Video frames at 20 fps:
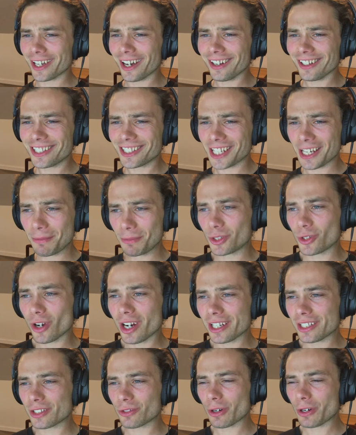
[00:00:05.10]
colour scheme
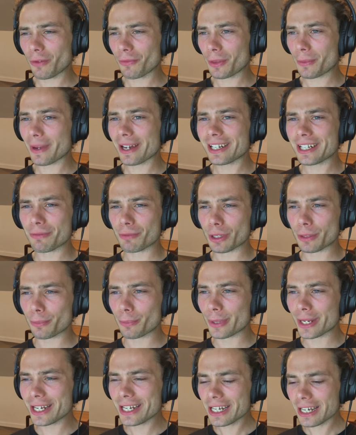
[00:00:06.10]
starting straight off the bat here with a
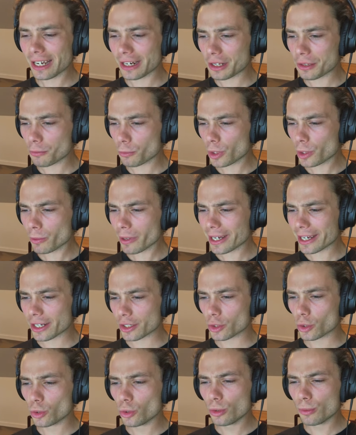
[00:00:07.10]
pink, and then what do I
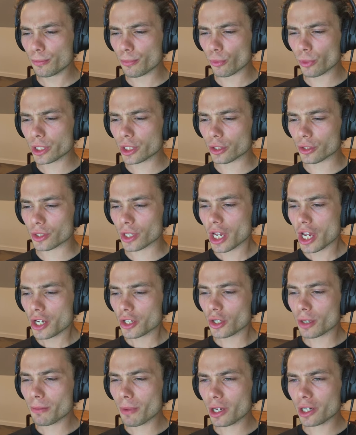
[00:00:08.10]
get? Two bridges.
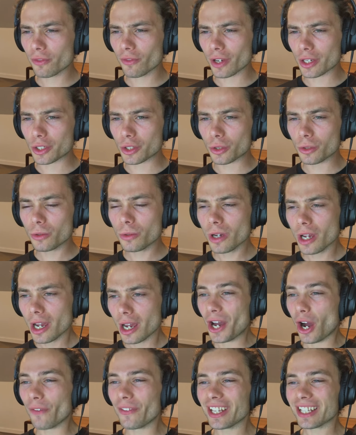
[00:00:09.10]
Don't mind if I do.
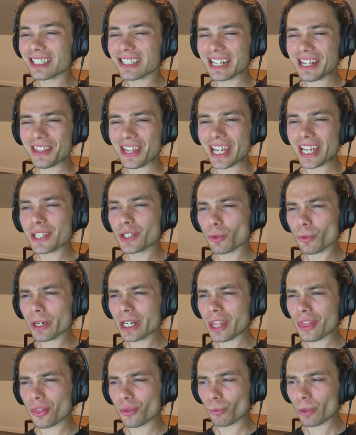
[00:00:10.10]
Obviously there is
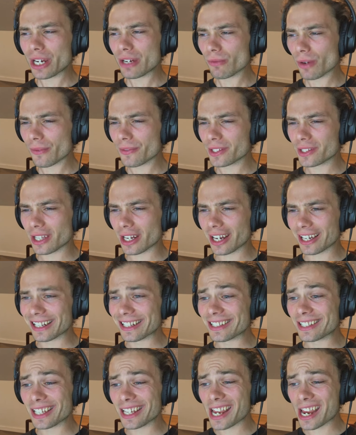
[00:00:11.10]
already three rivers that I
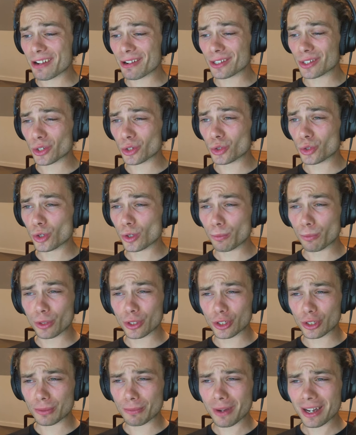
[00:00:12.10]
can see here, and so two
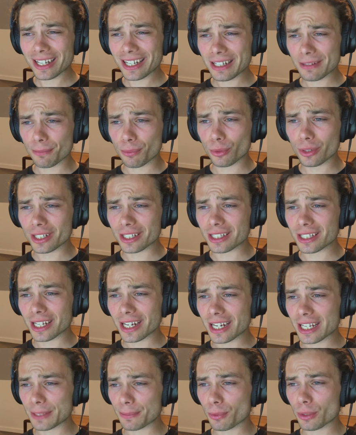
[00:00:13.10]
bridges might get pretty
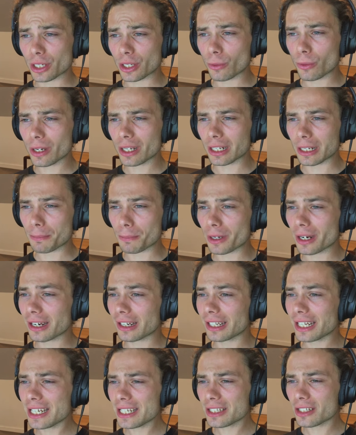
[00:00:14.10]
scarce pretty quickly, but
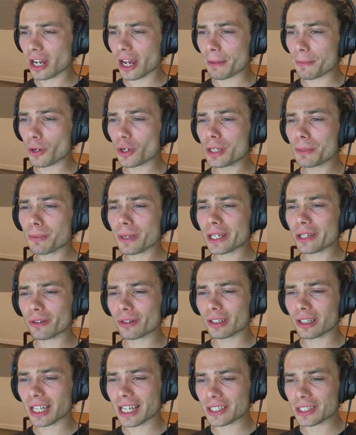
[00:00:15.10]
at least I'm only playing
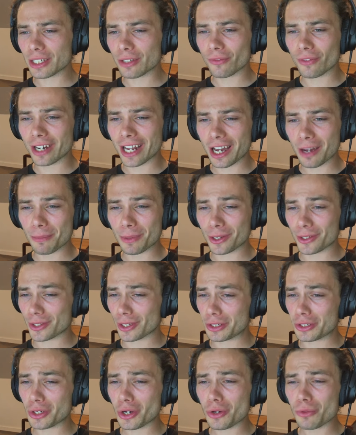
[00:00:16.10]
on Classic for now because
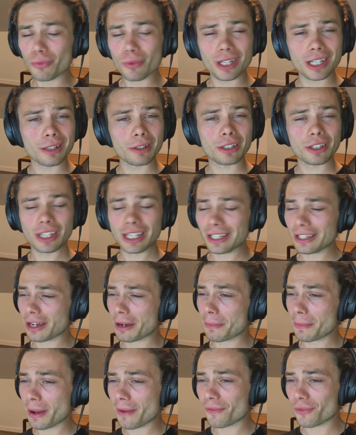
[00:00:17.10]
I don't really think
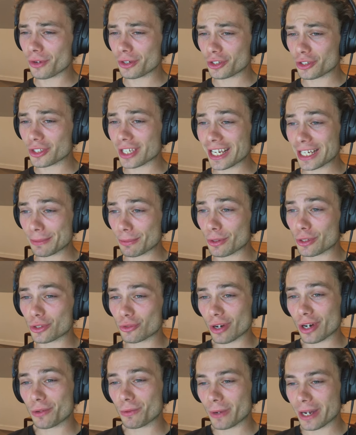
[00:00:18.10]
I'm up for it just Expert
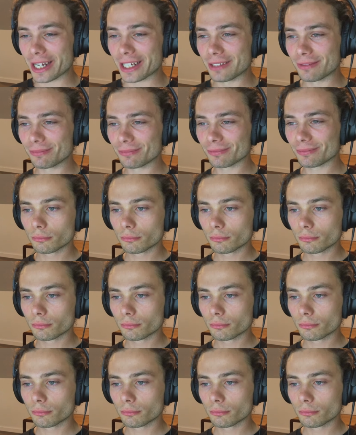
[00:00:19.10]
straight away.